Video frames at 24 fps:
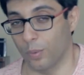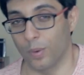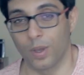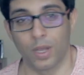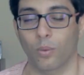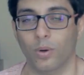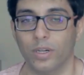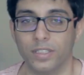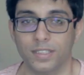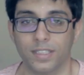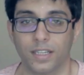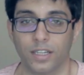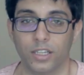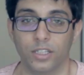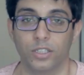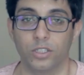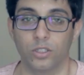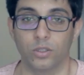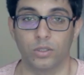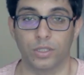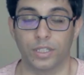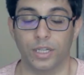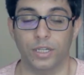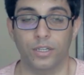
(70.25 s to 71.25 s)
So what exactly do
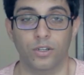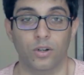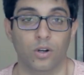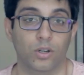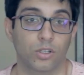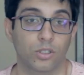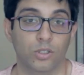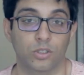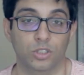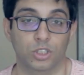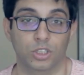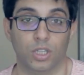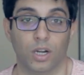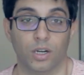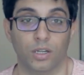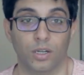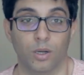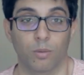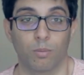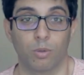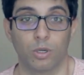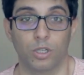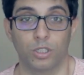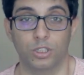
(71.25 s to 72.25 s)
you need in order to start
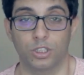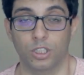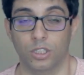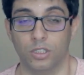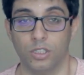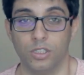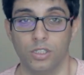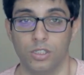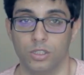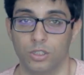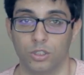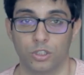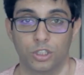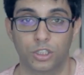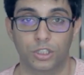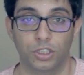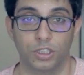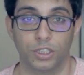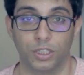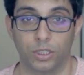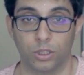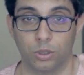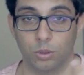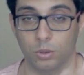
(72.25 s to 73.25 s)
a bullet journal? You just
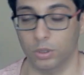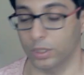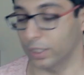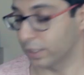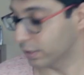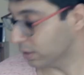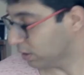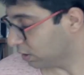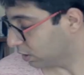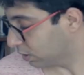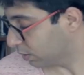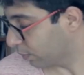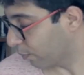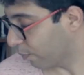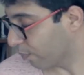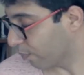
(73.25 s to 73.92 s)
need two things: